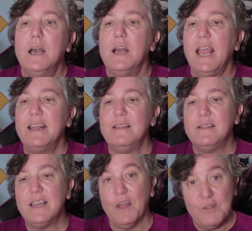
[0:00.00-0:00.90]
And
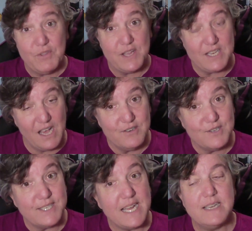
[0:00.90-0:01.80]
the other thing to
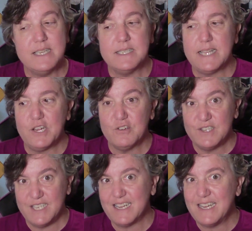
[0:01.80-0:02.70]
understand is that your
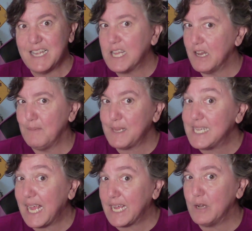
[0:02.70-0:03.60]
dignity cannot be
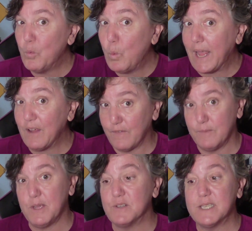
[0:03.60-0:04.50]
taken away
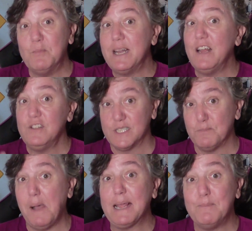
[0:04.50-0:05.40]
from you. Someone else
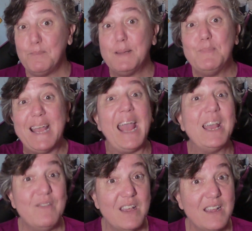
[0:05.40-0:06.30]
might be
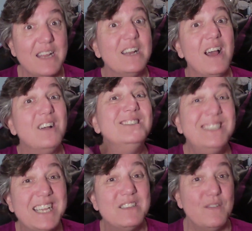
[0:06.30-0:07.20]
behaving in an
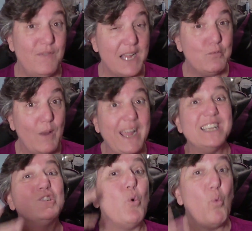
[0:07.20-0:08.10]
undignified
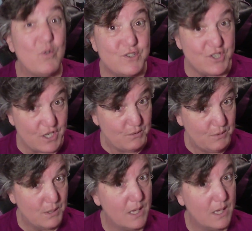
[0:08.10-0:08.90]
way towards you,